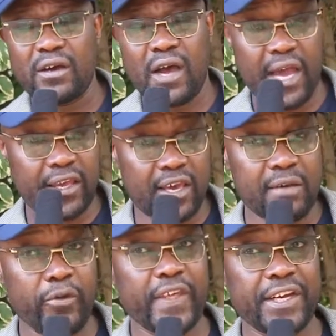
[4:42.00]
I
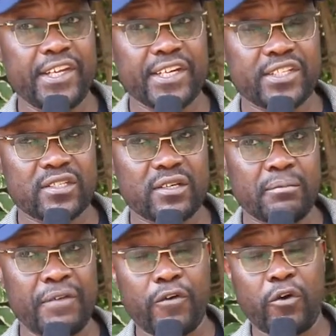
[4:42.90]
came with ideas
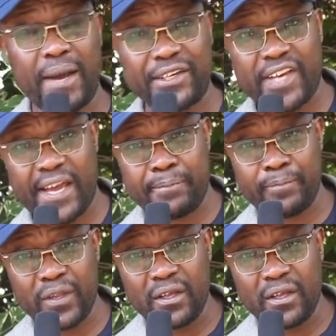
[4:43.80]
before my time,